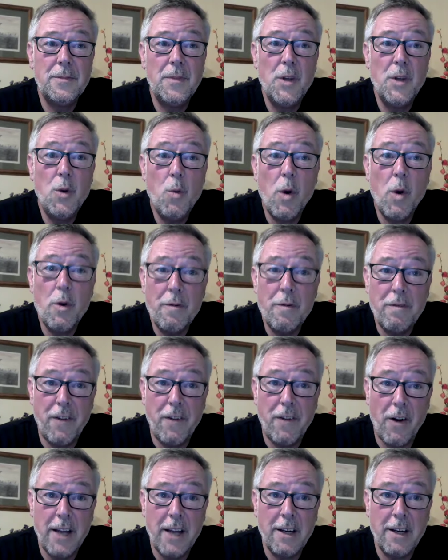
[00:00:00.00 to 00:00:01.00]
You won't
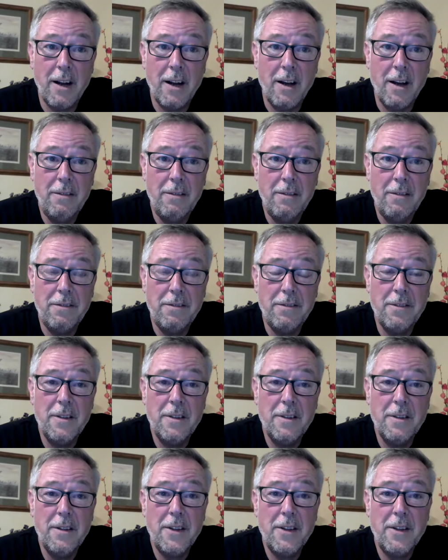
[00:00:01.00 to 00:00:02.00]
find love.
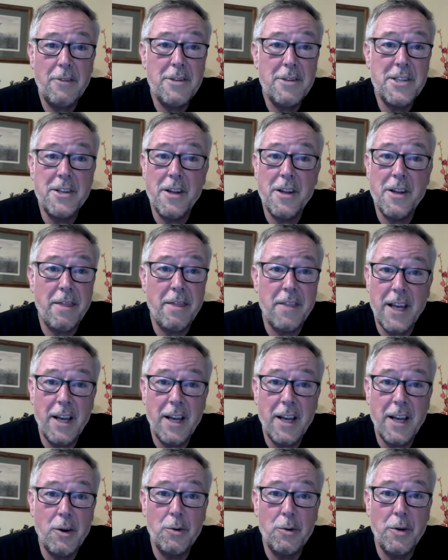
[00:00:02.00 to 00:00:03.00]
There isn't a
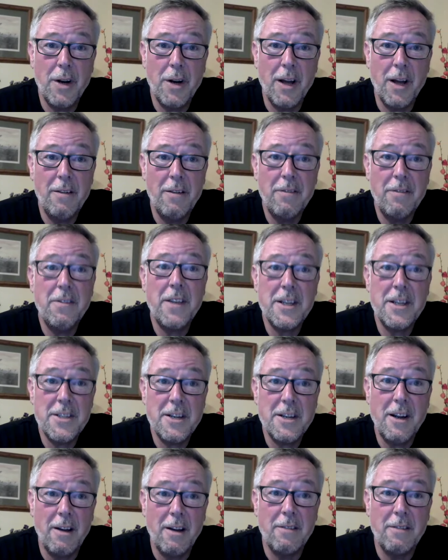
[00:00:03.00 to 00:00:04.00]
thing called love. There's
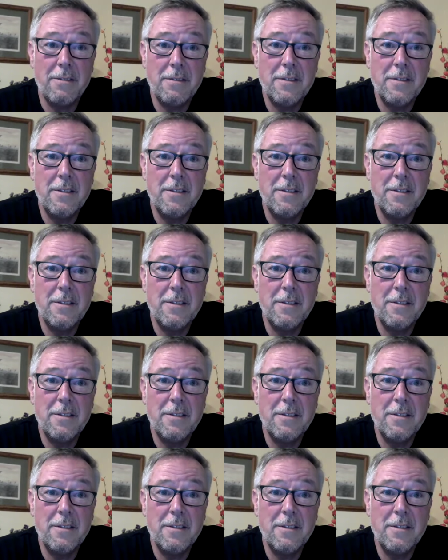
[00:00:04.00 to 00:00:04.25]
love.